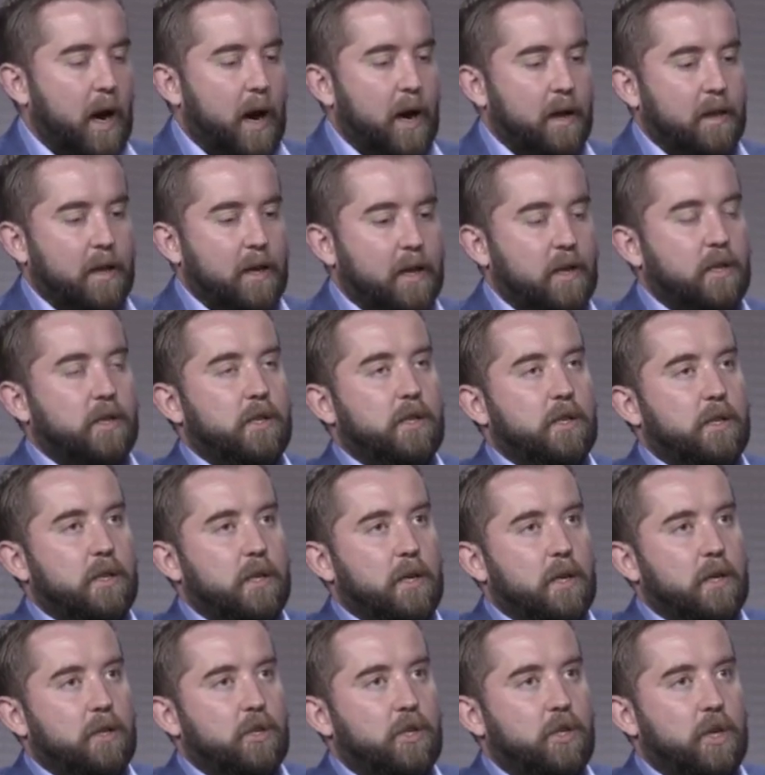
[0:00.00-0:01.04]
I think it's
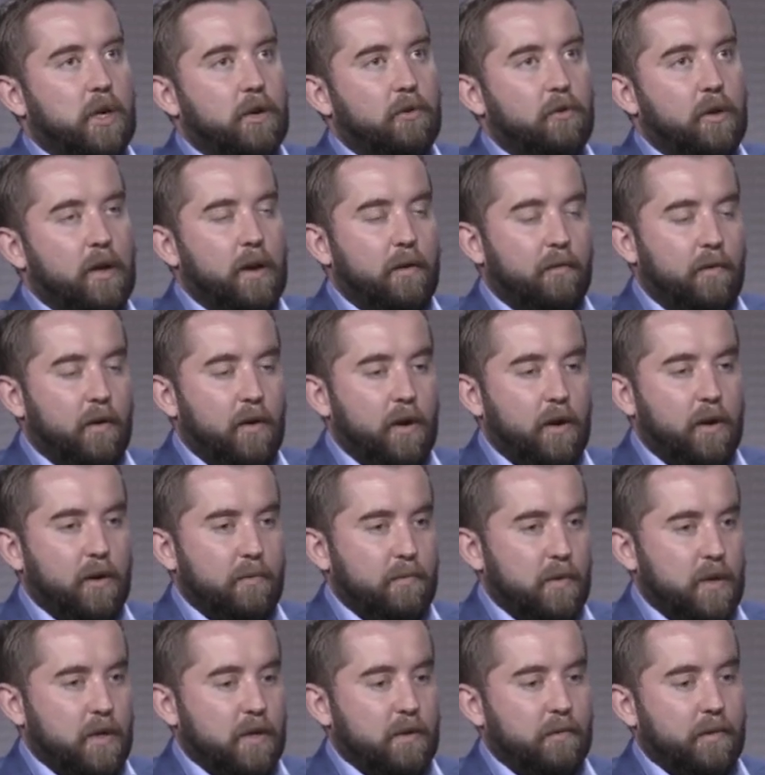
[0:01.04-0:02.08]
generally a very good
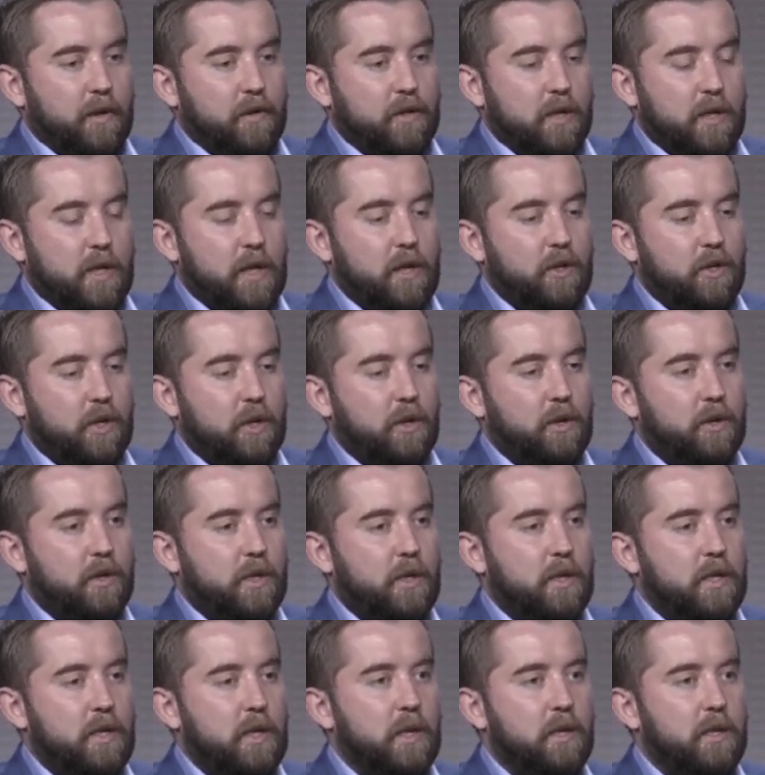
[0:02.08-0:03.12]
piece of legislation because
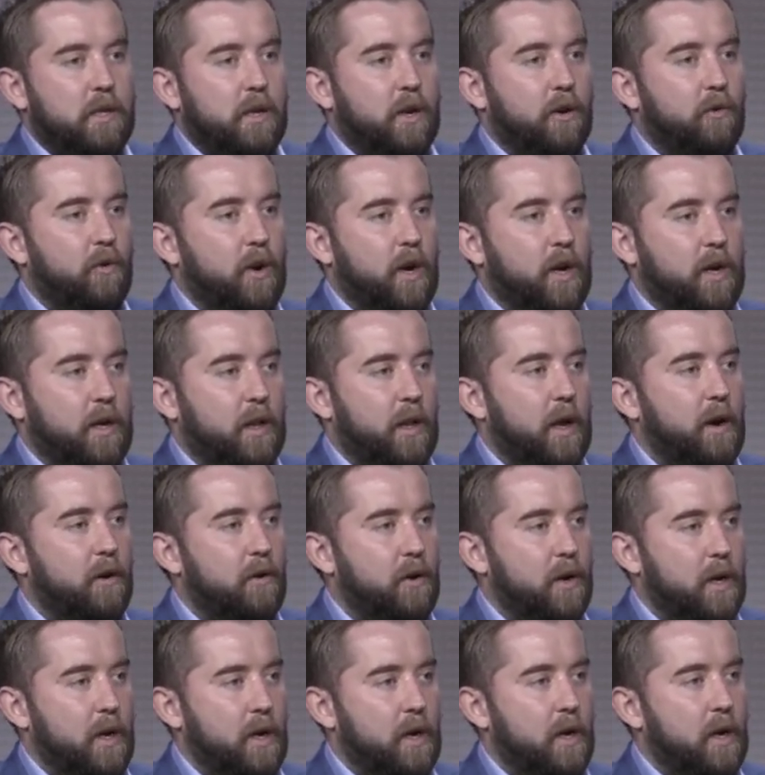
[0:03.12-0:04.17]
it seeks to create
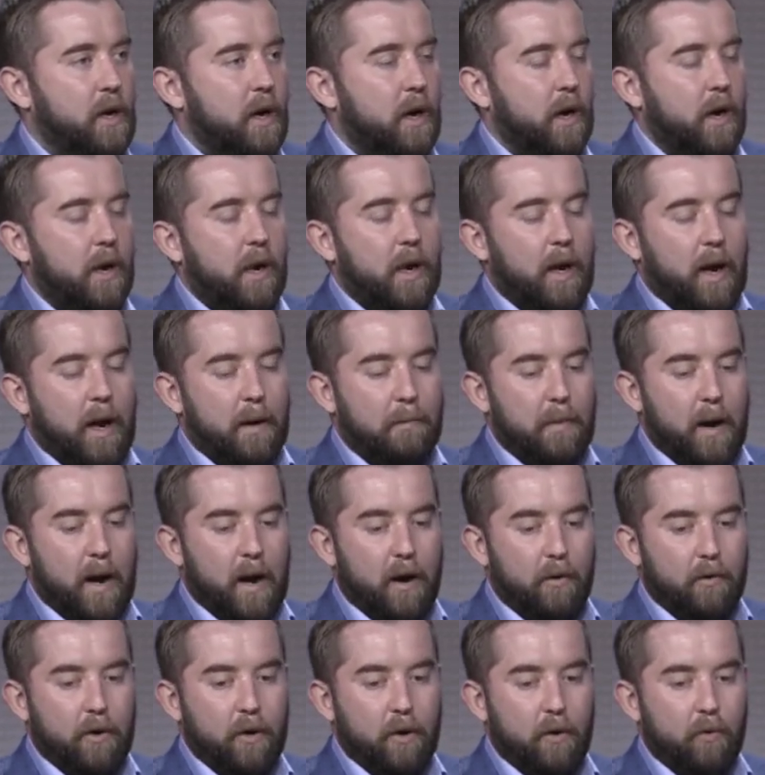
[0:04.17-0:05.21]
clarity
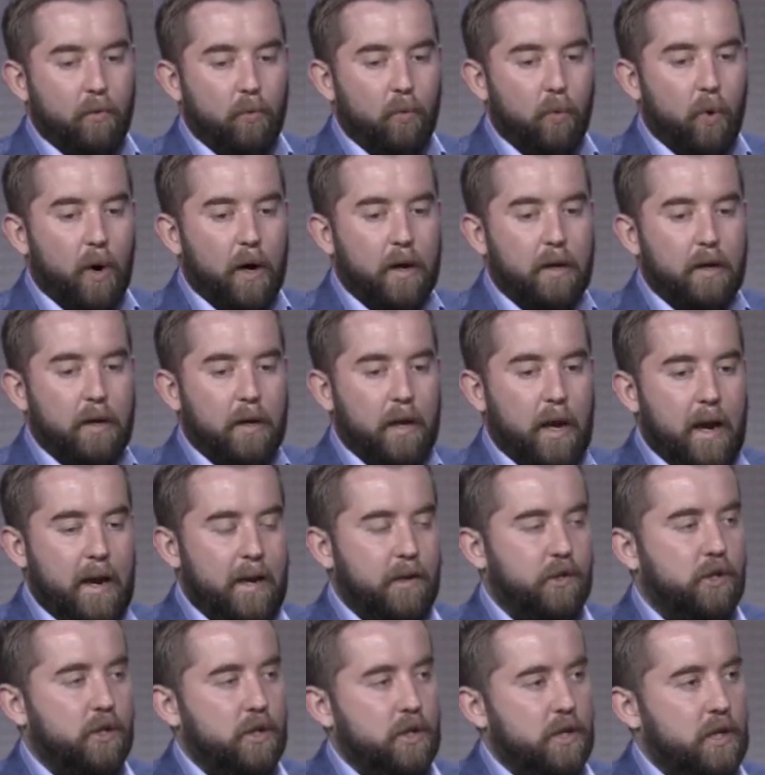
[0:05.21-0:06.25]
about what
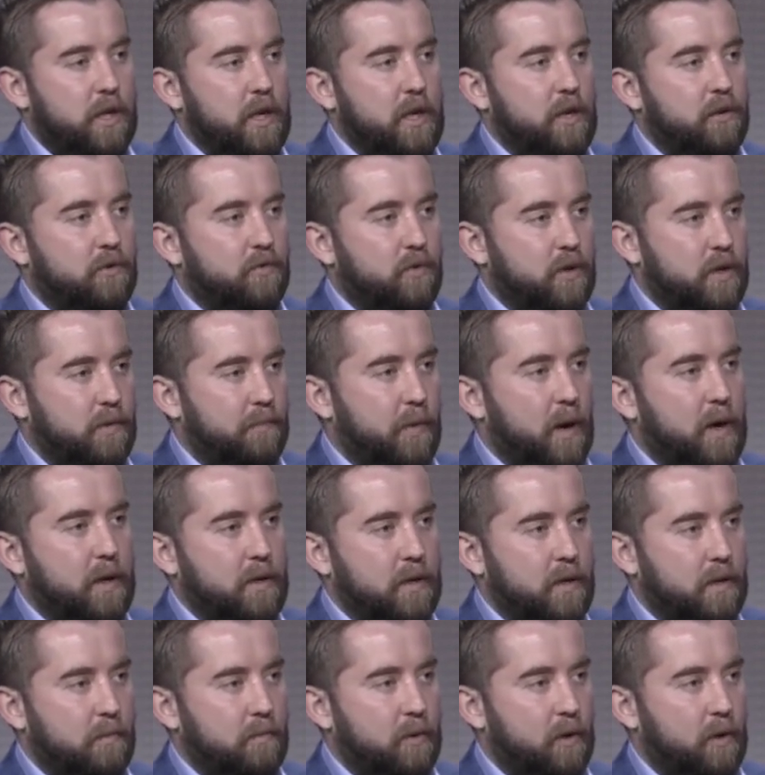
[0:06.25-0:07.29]
agency is
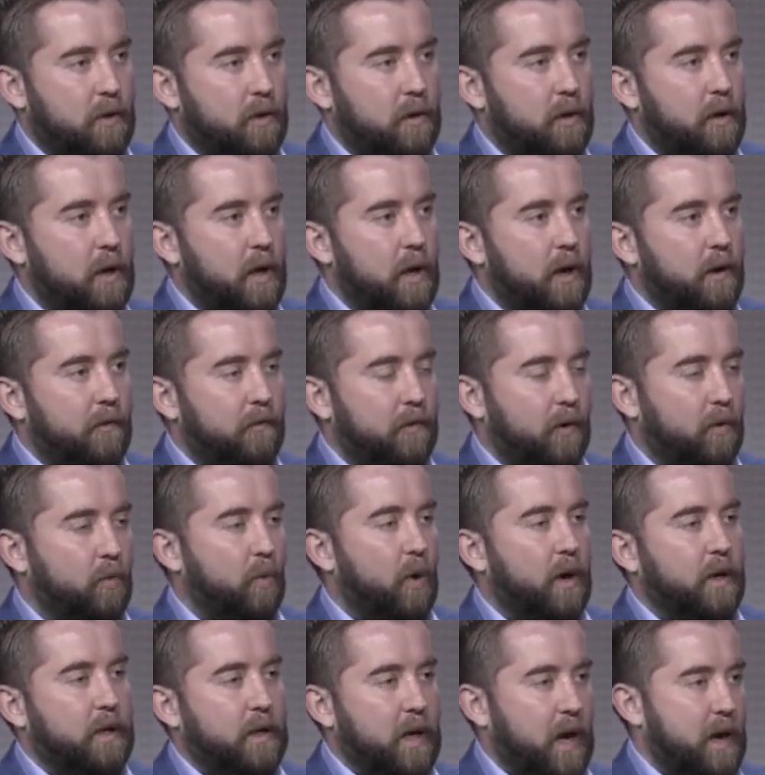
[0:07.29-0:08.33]
responsible for
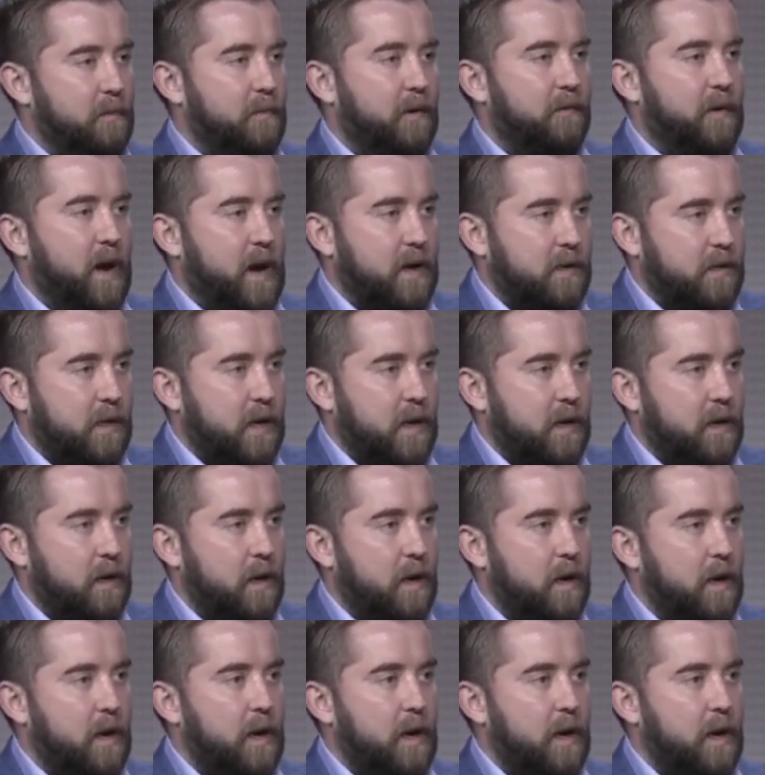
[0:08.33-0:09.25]
what type of asset.